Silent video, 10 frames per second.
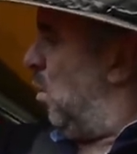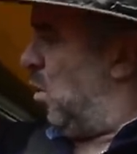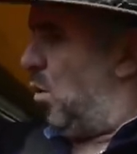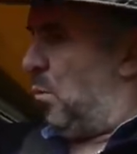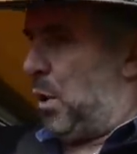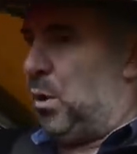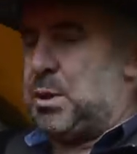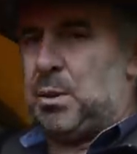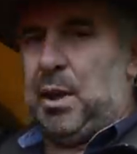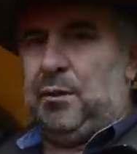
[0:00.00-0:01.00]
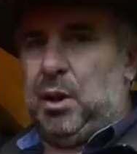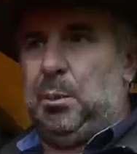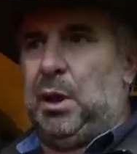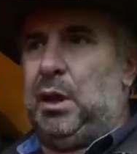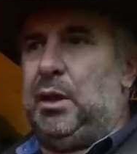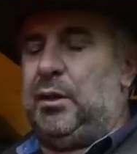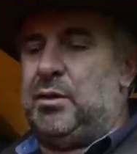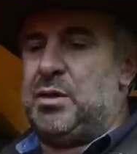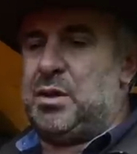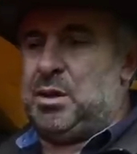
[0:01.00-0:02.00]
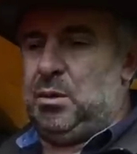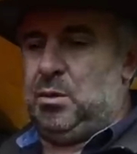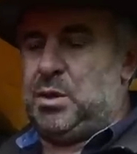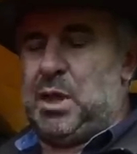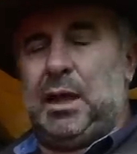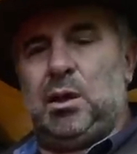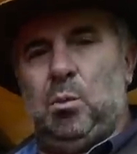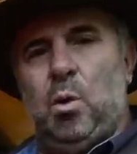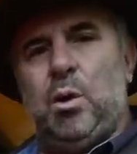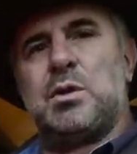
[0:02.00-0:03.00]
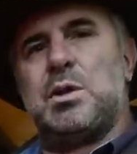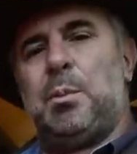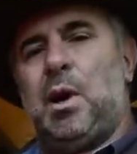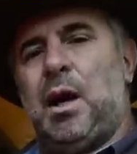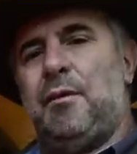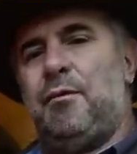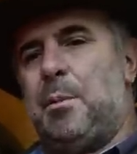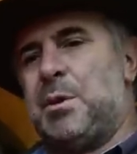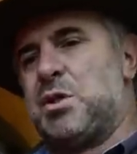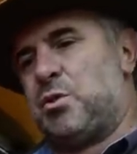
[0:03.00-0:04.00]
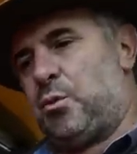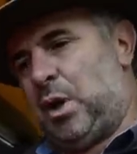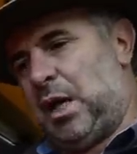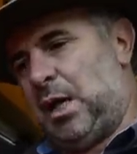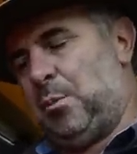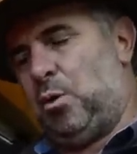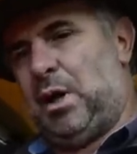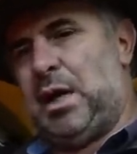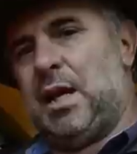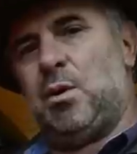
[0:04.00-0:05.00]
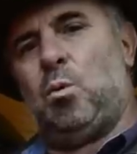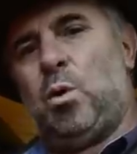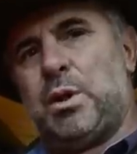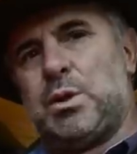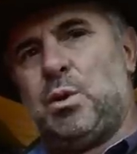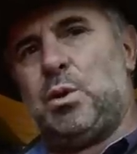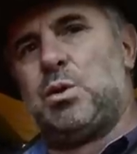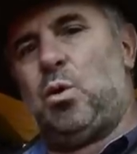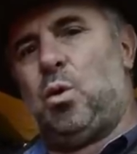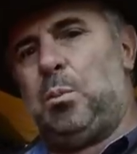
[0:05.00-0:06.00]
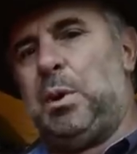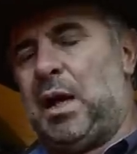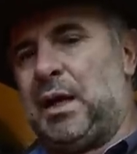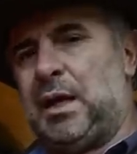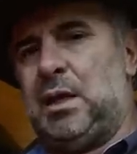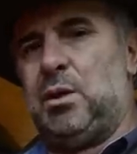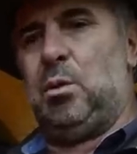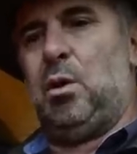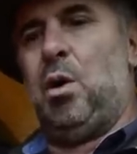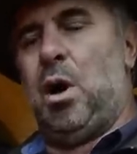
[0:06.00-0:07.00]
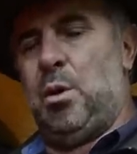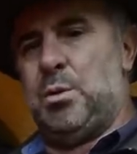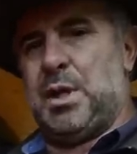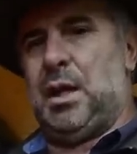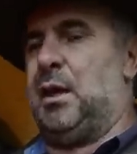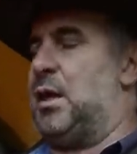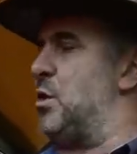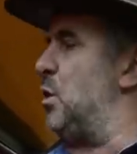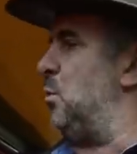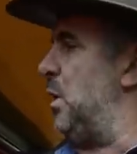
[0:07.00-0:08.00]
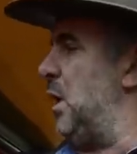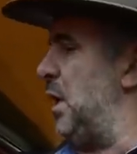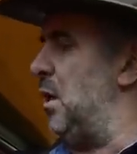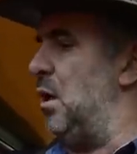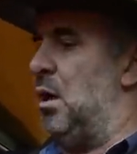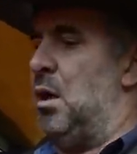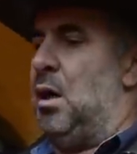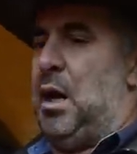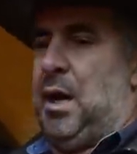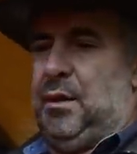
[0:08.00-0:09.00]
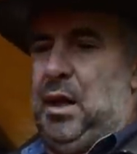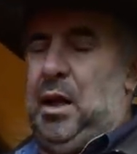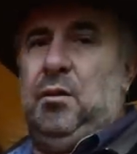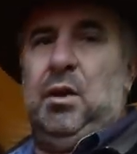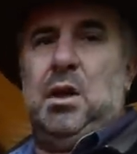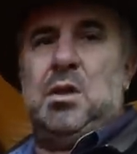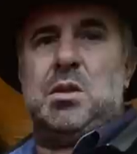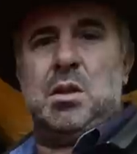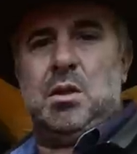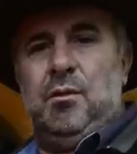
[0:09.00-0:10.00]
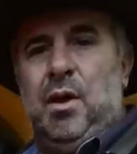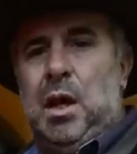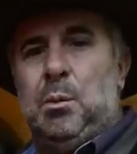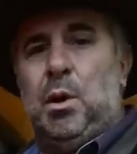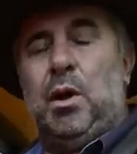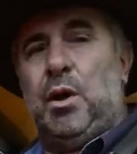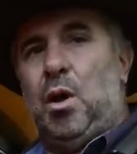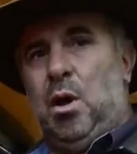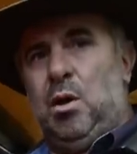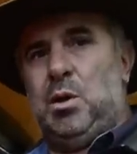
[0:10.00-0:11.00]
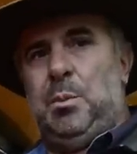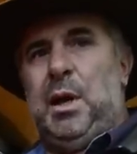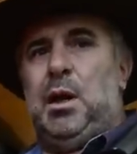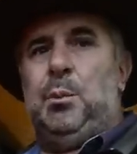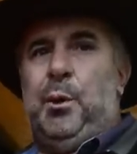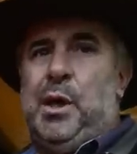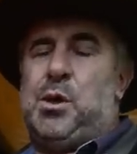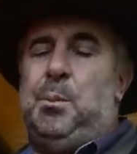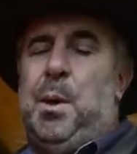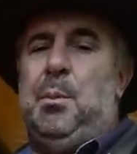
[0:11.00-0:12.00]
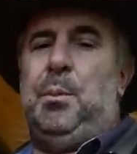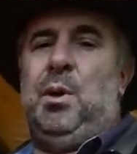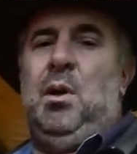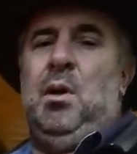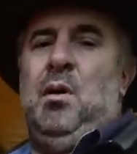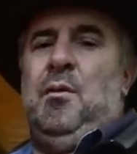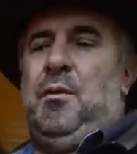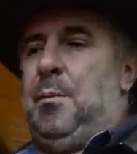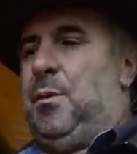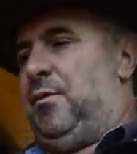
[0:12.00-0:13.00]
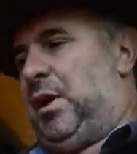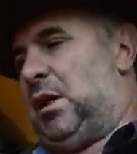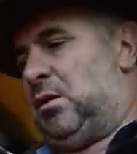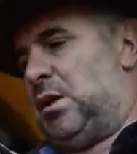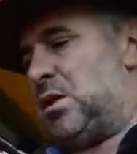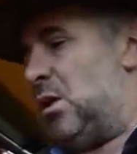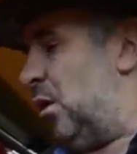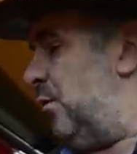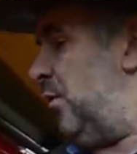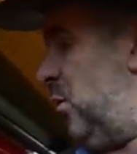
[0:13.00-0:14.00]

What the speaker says: and we also have the ability to take the water supply from a stream or any other water source or plug into a hose outlet should we need. And then everything is just available on an on-demand pressure pump from the vehicle itself,